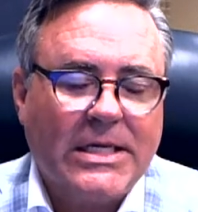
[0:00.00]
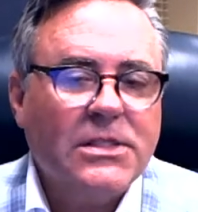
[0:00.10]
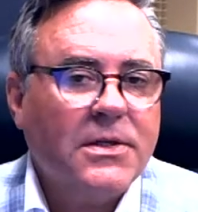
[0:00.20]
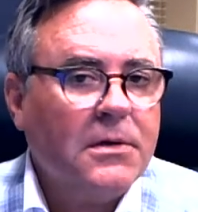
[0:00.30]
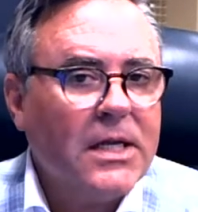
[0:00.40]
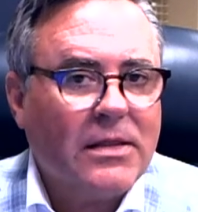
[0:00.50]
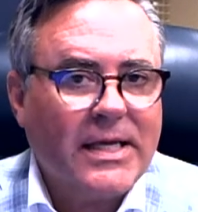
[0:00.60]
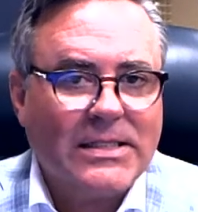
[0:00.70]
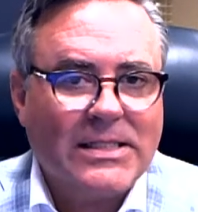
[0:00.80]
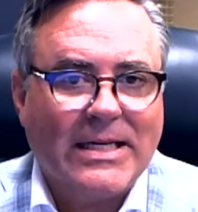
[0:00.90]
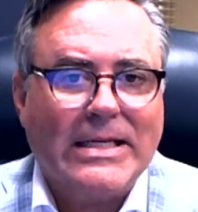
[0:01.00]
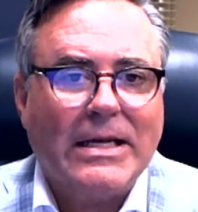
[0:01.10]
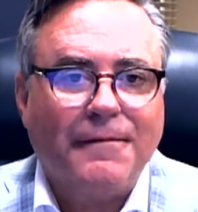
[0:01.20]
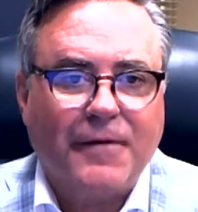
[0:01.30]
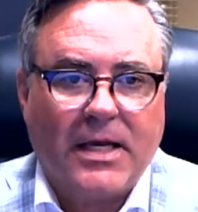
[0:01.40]
Is there anything
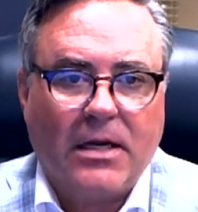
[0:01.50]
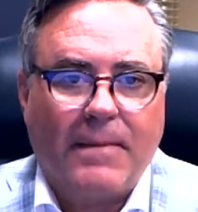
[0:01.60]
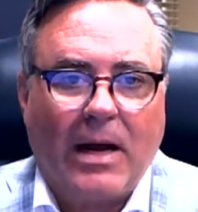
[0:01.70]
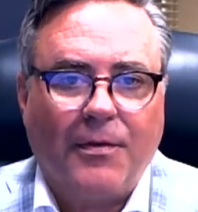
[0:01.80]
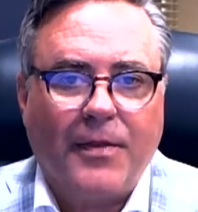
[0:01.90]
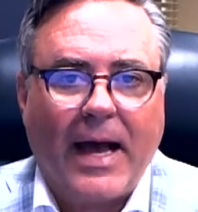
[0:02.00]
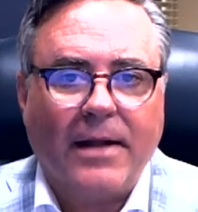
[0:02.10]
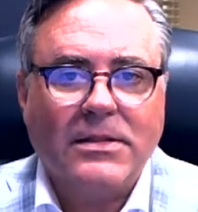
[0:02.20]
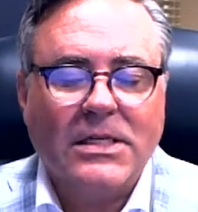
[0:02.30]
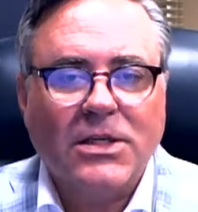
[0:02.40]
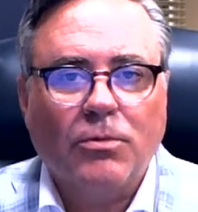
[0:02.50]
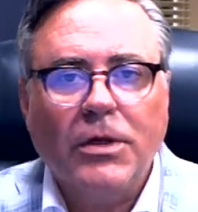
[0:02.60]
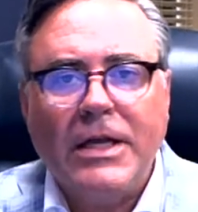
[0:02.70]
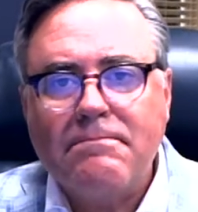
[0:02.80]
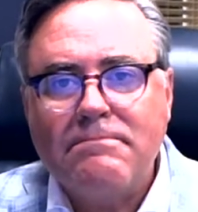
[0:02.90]
significant about that? Does it
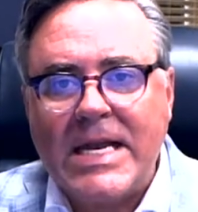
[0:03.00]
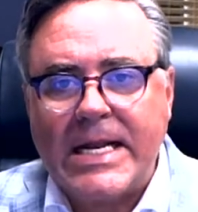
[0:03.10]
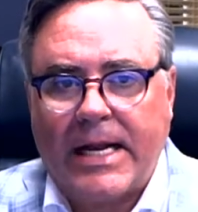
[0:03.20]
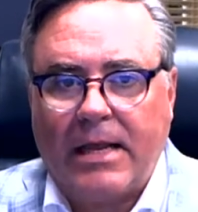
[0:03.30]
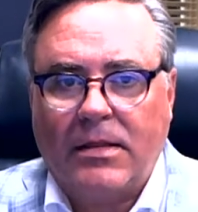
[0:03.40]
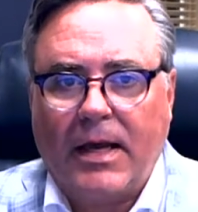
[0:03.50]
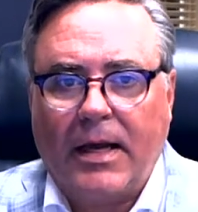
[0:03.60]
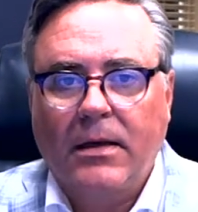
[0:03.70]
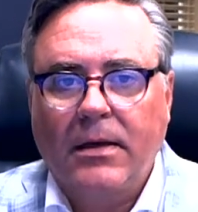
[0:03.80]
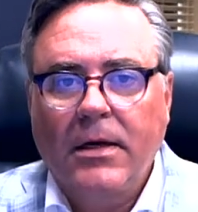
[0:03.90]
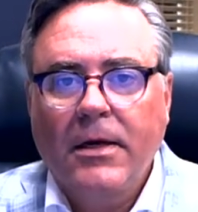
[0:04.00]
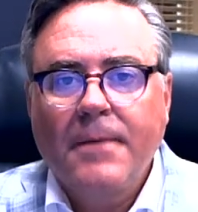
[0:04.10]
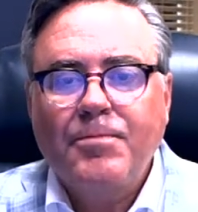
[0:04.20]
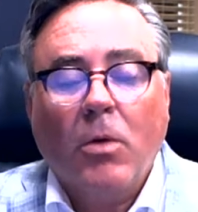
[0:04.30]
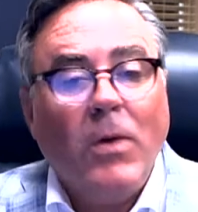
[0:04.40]
really mean anything?
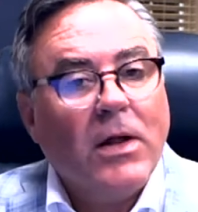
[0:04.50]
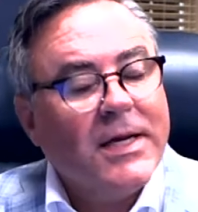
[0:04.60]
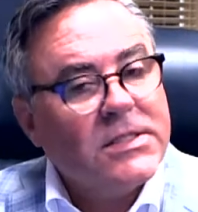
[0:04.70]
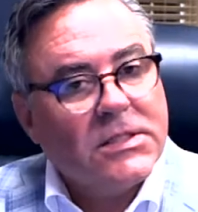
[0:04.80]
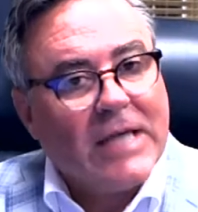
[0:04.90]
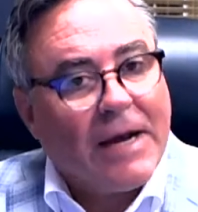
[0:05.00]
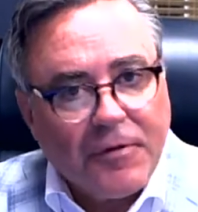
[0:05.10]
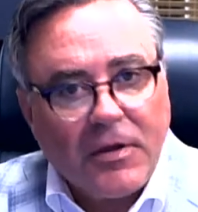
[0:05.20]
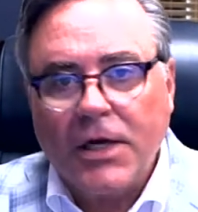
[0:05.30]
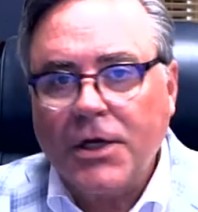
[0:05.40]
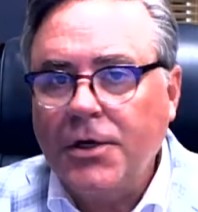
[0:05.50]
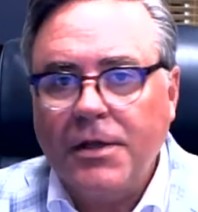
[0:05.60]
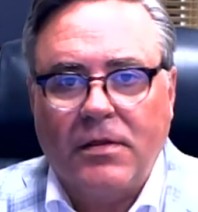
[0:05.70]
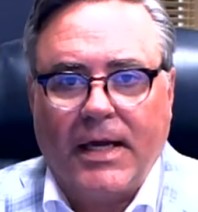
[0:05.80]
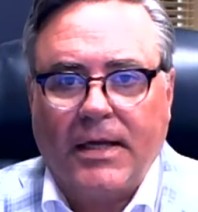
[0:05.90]
Well, it's definitely a
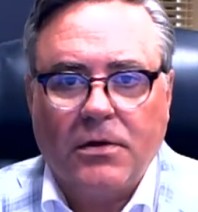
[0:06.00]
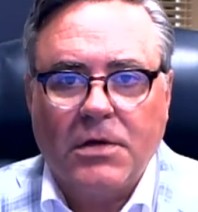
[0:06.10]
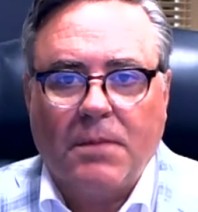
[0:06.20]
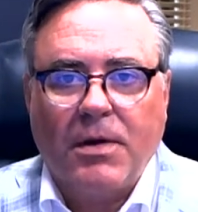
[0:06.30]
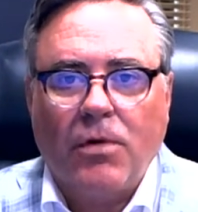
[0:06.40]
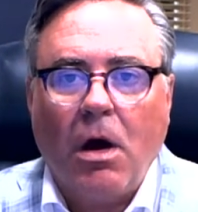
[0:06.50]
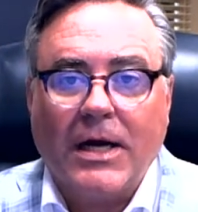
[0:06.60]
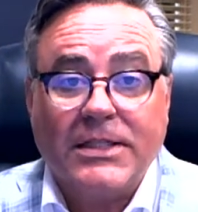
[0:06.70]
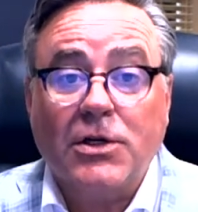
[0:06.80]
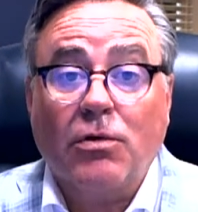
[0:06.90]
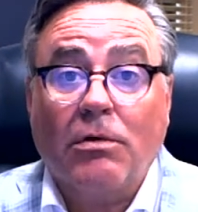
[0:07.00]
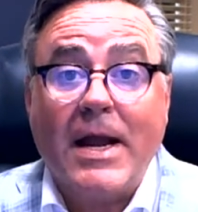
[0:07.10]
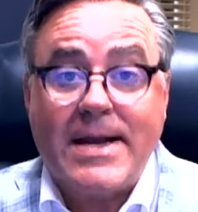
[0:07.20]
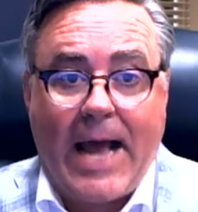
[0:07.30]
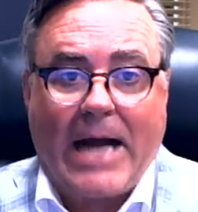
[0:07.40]
good thing, don't get me wrong. It's
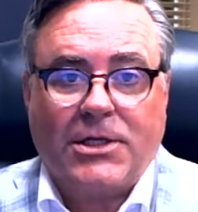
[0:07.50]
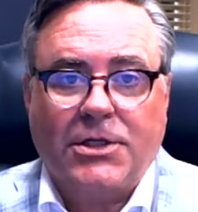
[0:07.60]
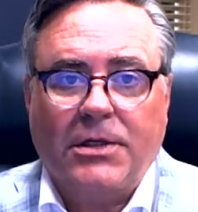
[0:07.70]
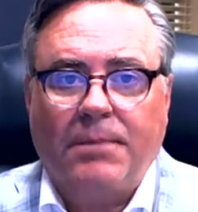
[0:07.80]
great, actually.